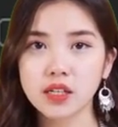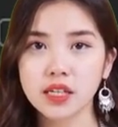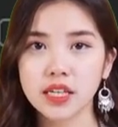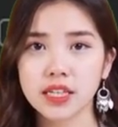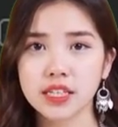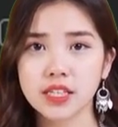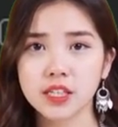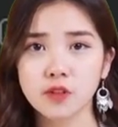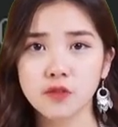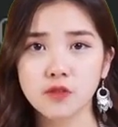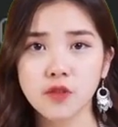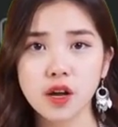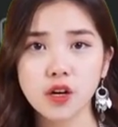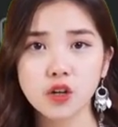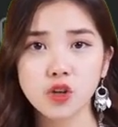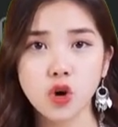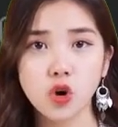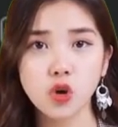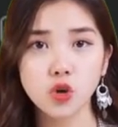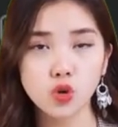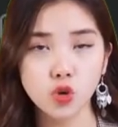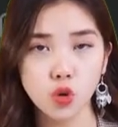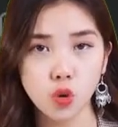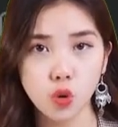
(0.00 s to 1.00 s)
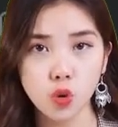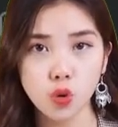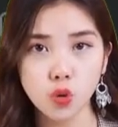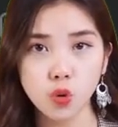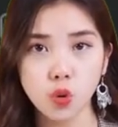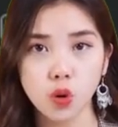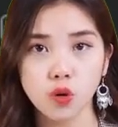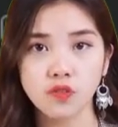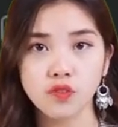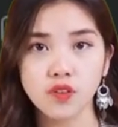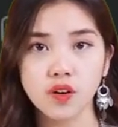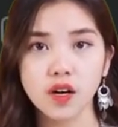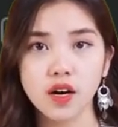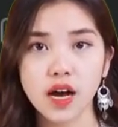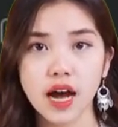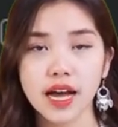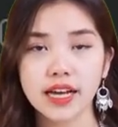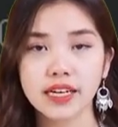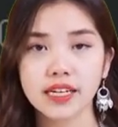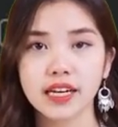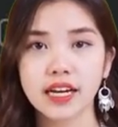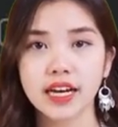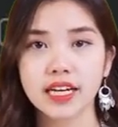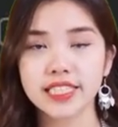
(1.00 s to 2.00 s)
that directly interacts with the
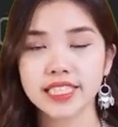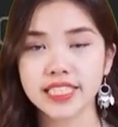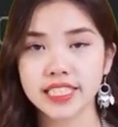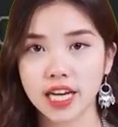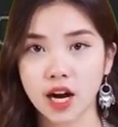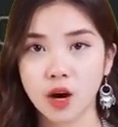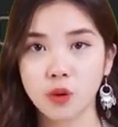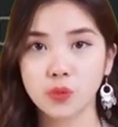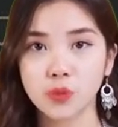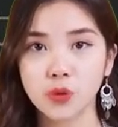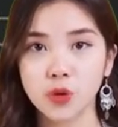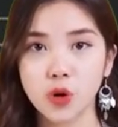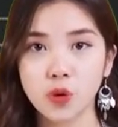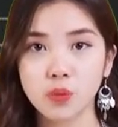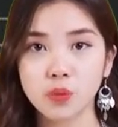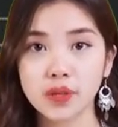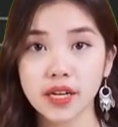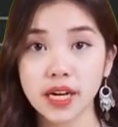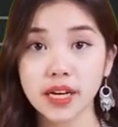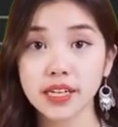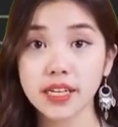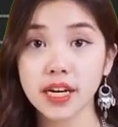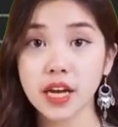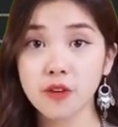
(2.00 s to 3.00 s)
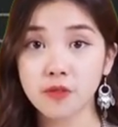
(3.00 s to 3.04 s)
nervous system by